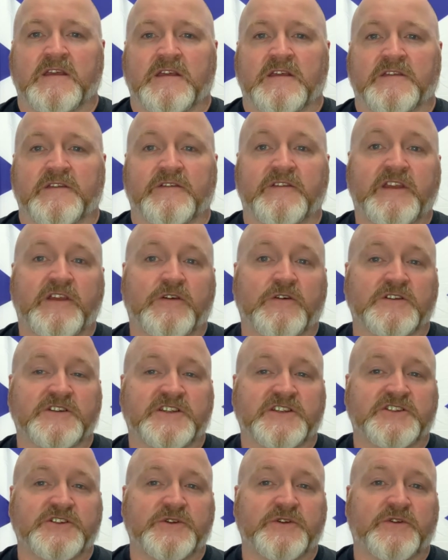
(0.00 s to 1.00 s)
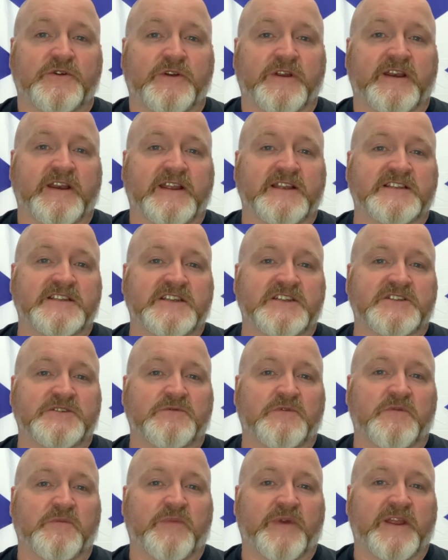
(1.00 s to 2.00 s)
The reconstituted organisation
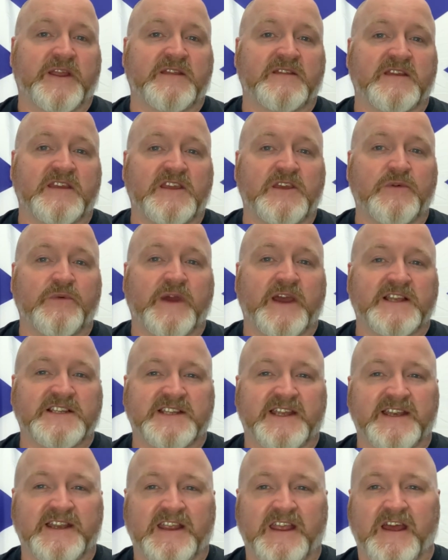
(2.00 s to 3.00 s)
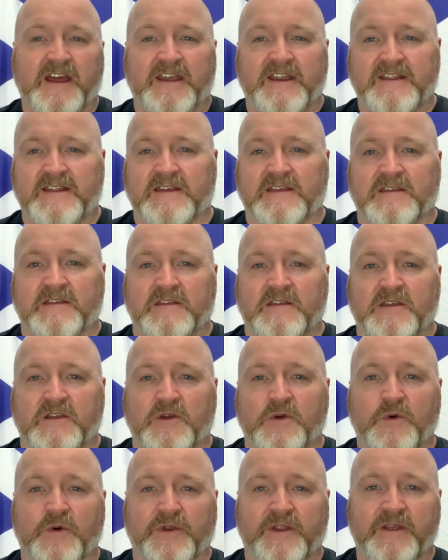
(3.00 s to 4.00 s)
would bring the US and Canada,
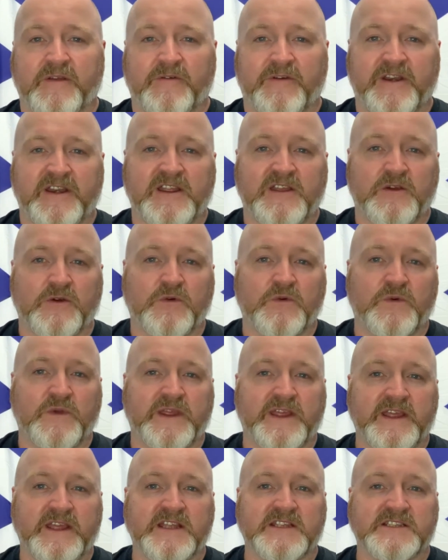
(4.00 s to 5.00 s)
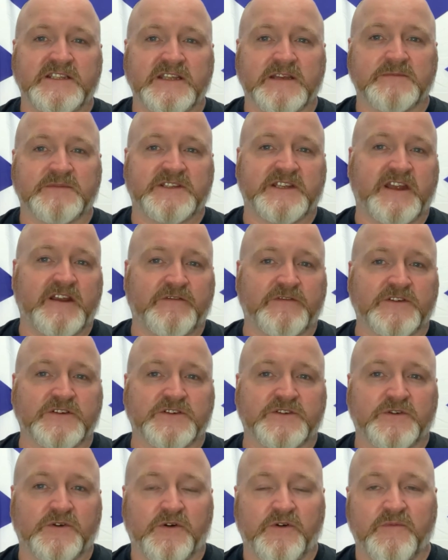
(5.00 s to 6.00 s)
who were already OEEC
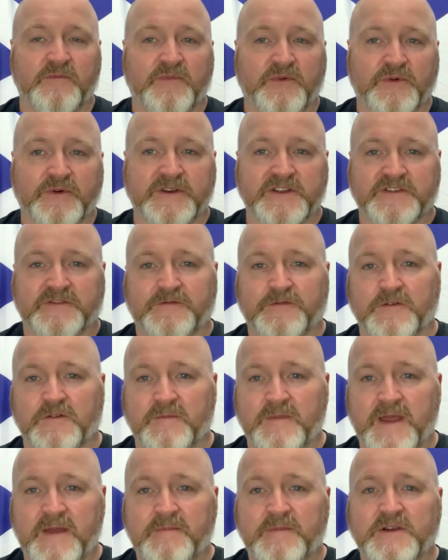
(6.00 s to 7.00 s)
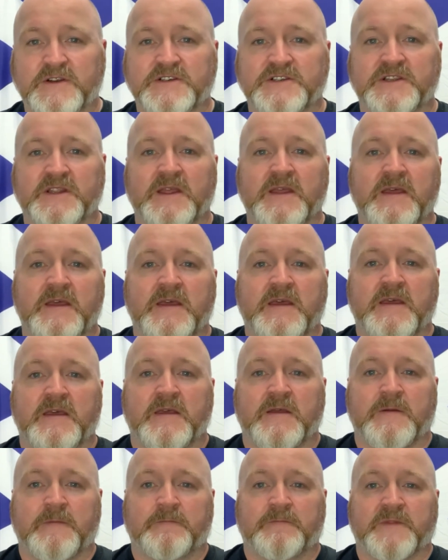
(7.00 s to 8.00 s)
observers, on board as full members.
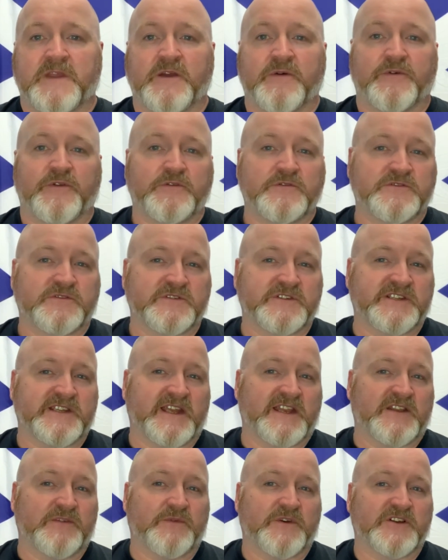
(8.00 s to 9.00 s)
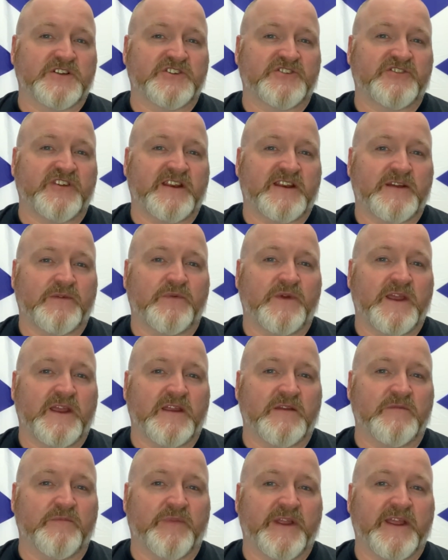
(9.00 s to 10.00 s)
It would also set to work straight away
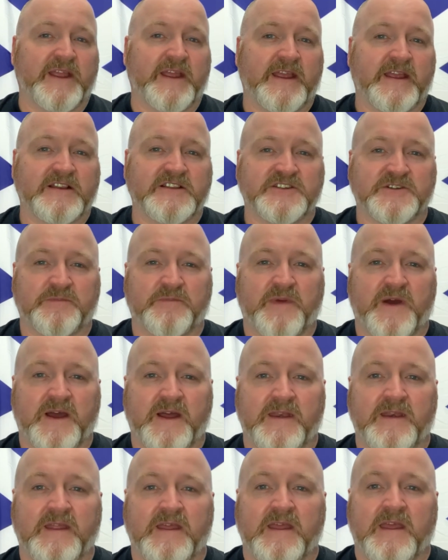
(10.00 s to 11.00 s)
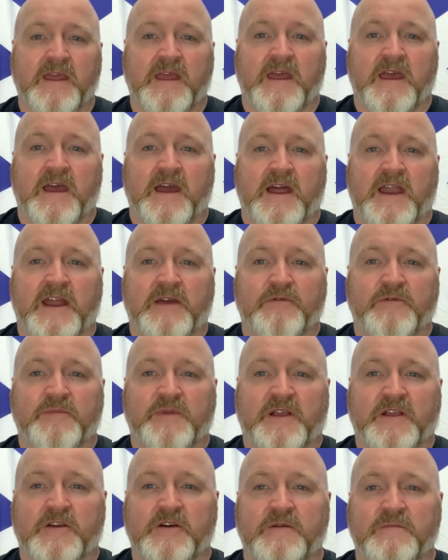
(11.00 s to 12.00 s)
in bringing in Japan, and it would
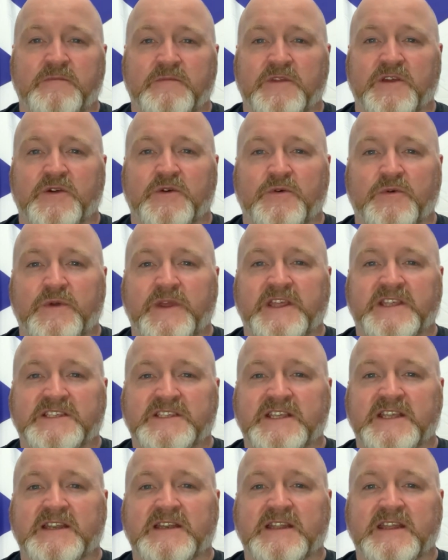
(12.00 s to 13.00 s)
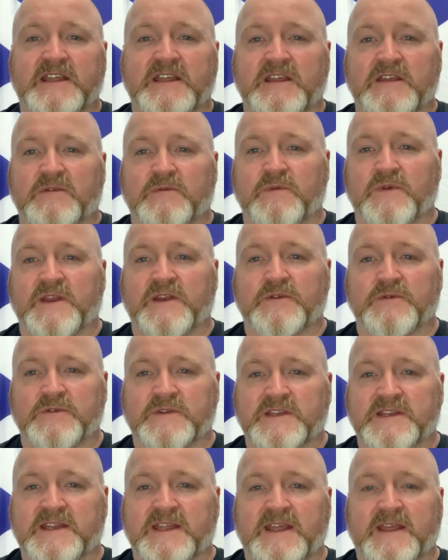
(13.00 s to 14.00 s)
become the OECD we know
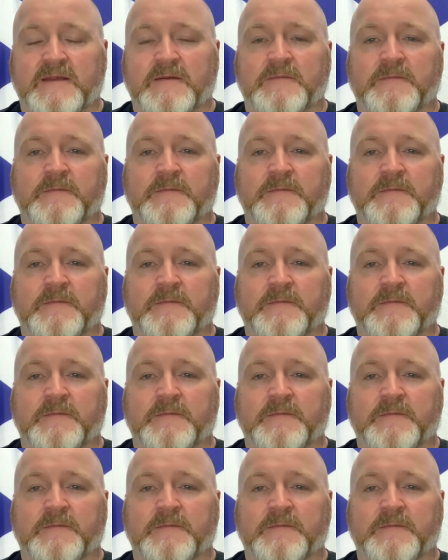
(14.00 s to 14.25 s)
today.